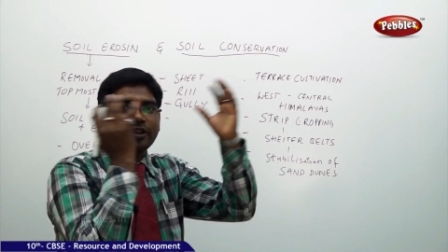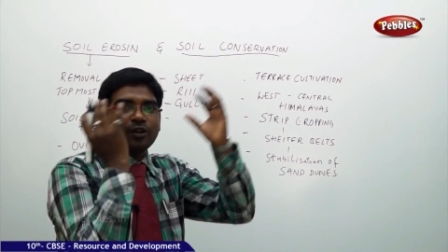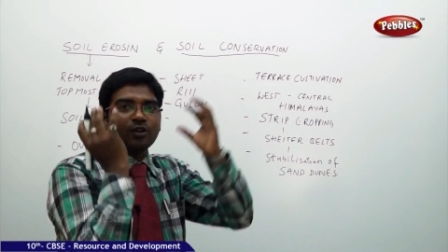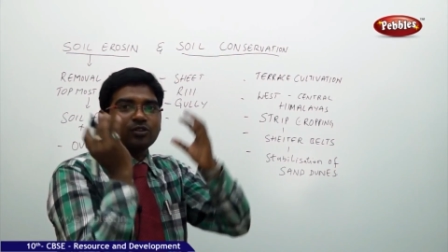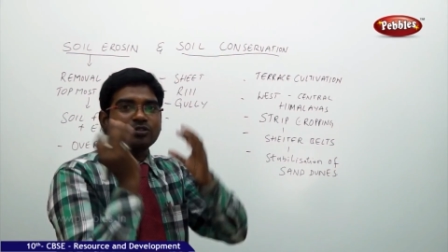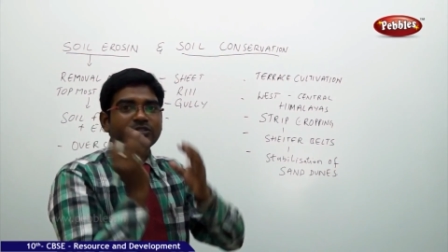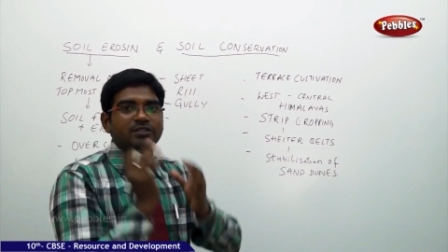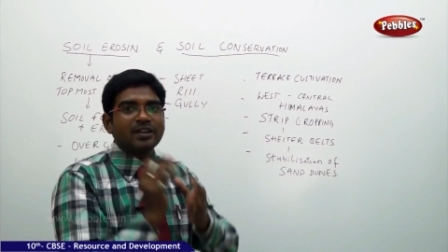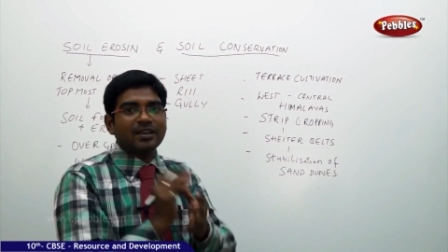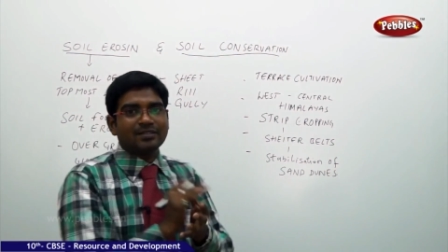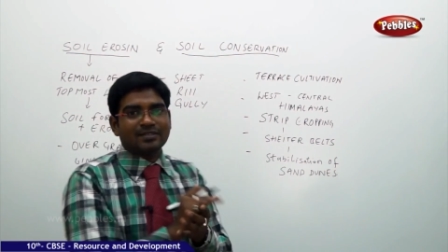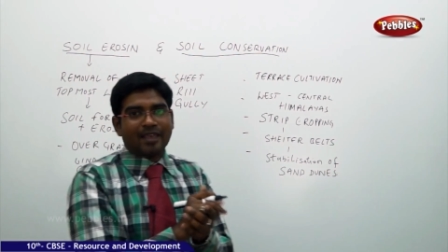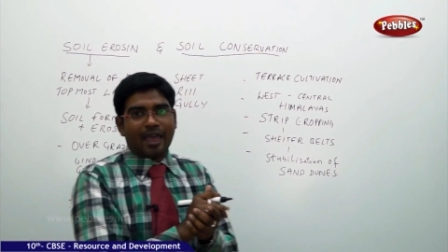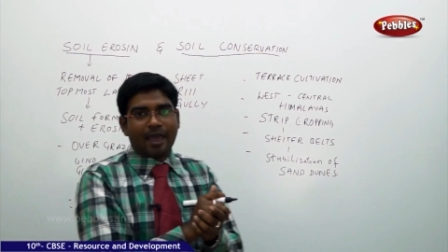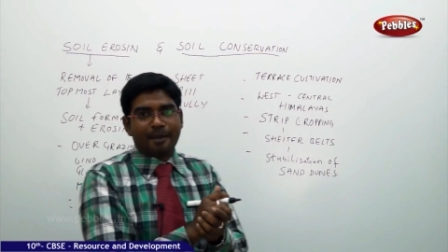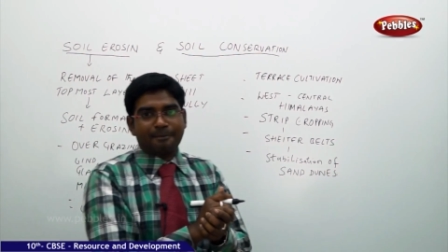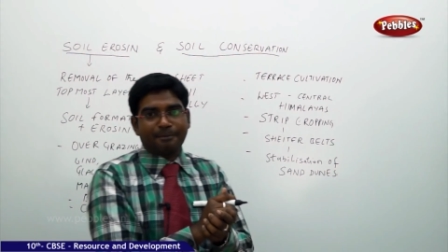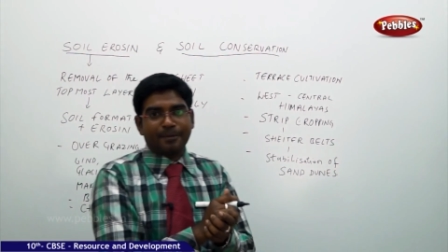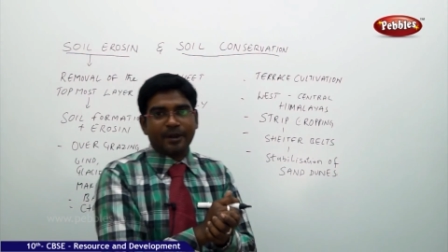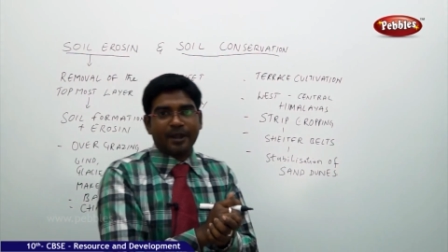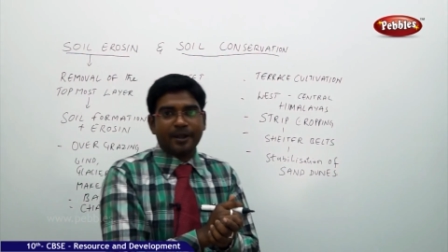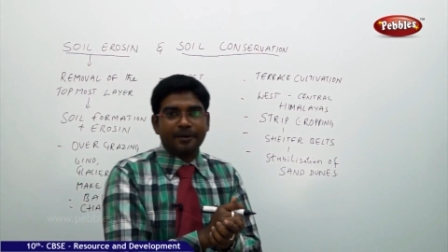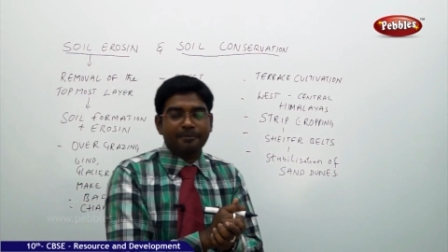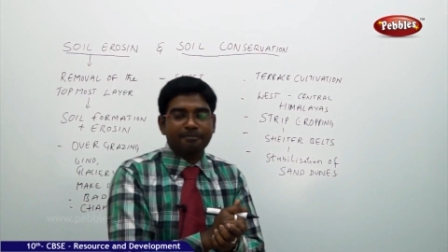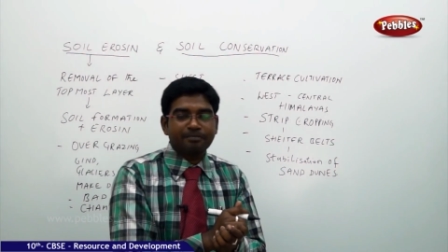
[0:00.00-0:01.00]
erosion has
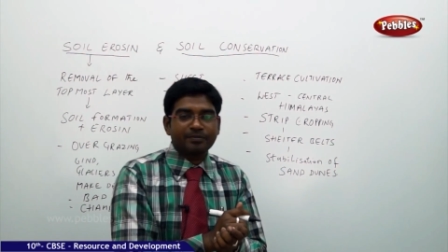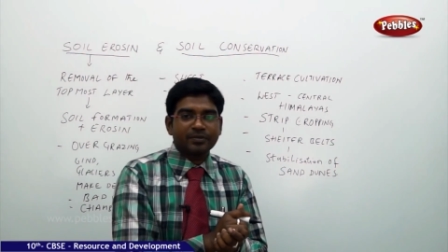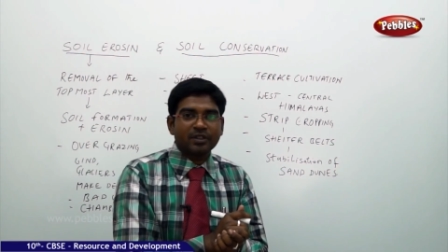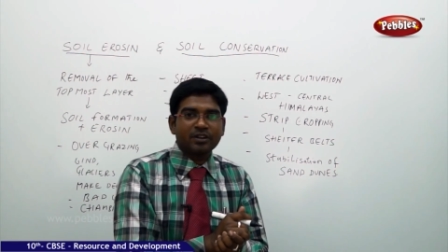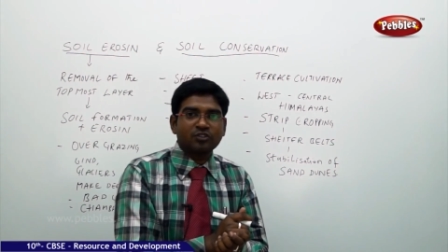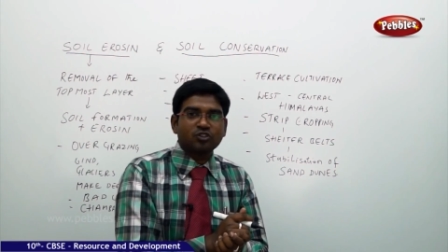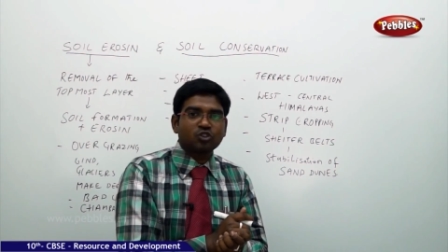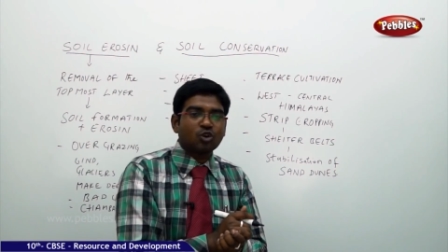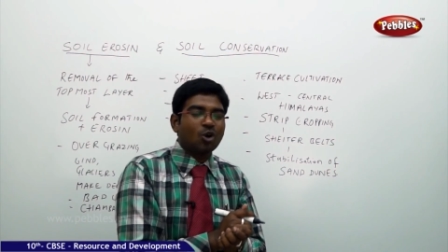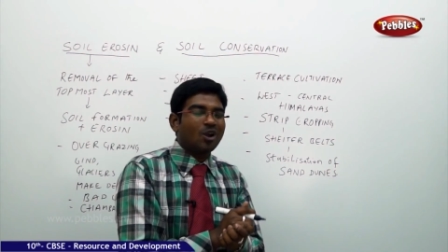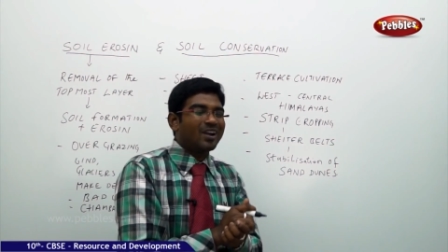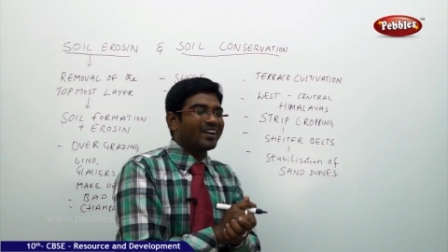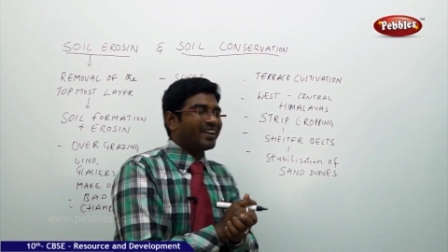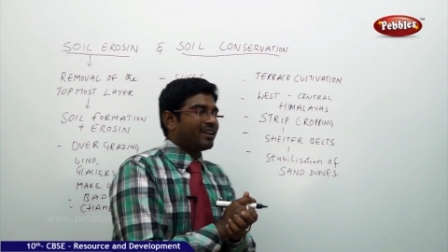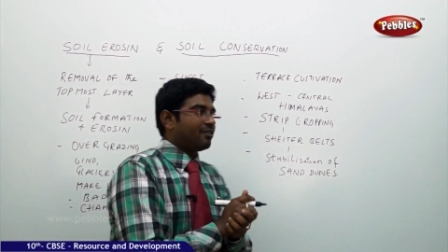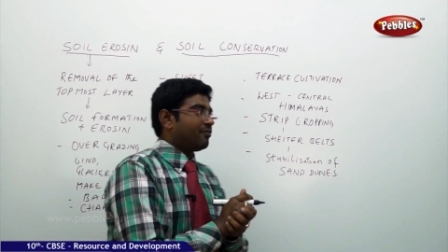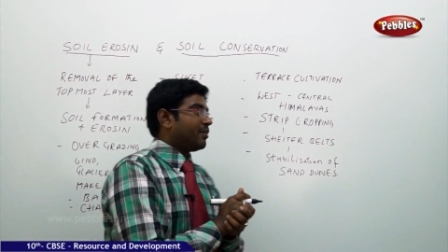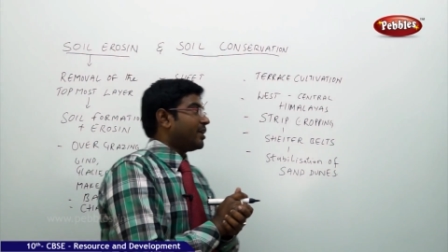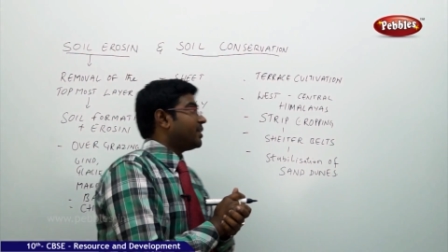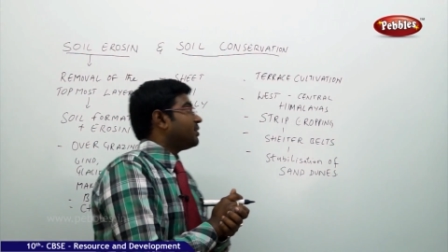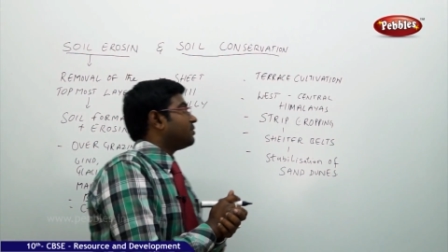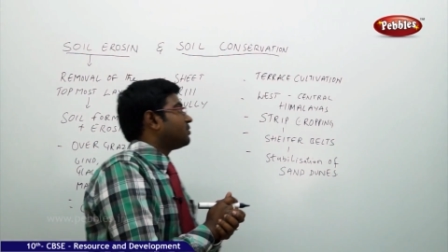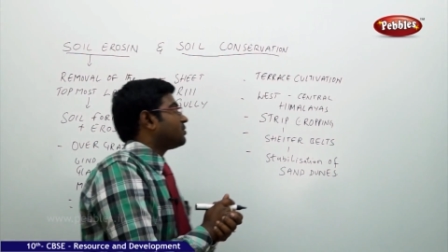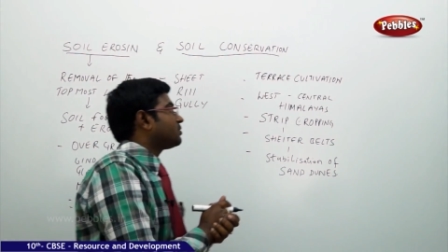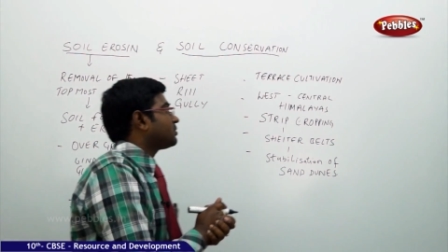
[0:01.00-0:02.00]
happened. It's called
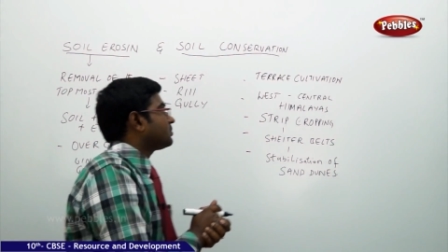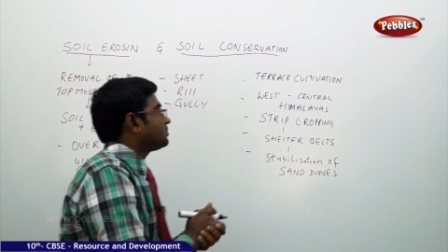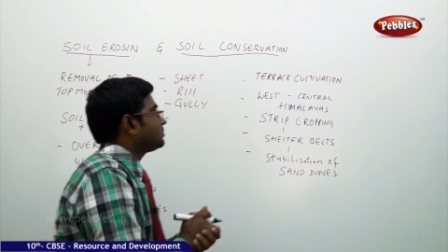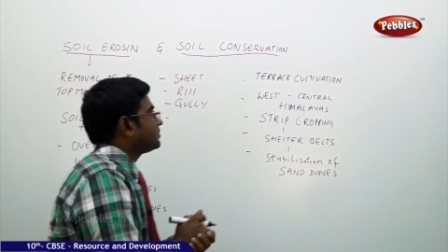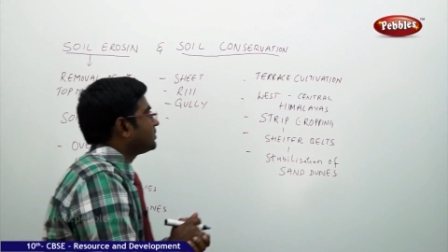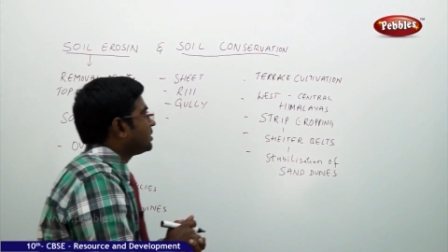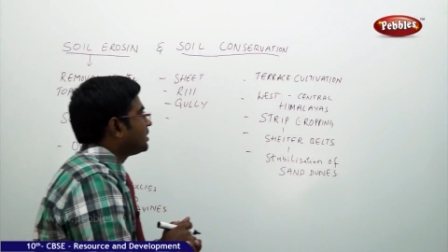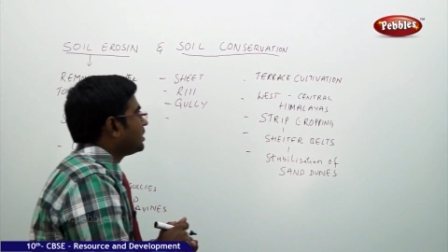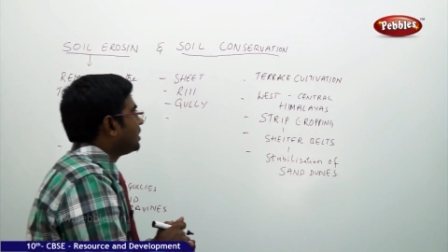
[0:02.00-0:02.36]
ravines.